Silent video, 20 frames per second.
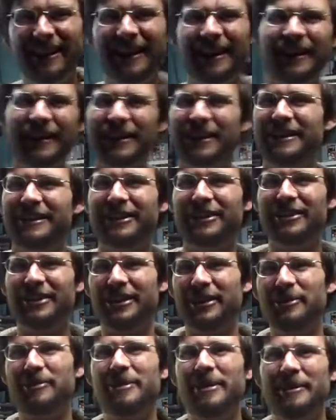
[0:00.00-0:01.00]
at least there's
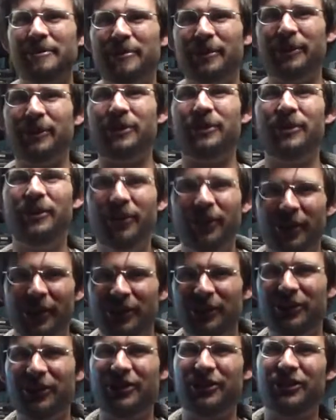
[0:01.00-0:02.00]
other people who
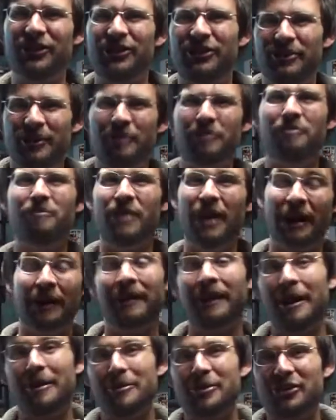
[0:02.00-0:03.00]
are a
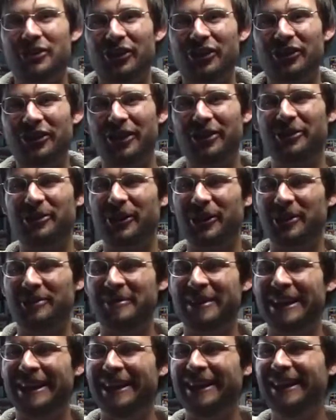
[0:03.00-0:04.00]
lot more successful than
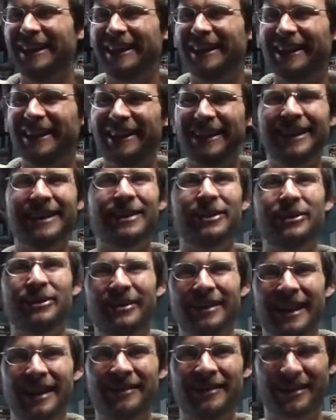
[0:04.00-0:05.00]
me who
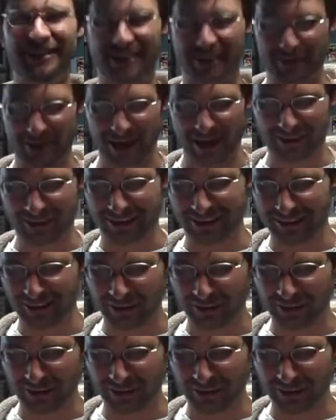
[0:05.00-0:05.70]
have the same hobby.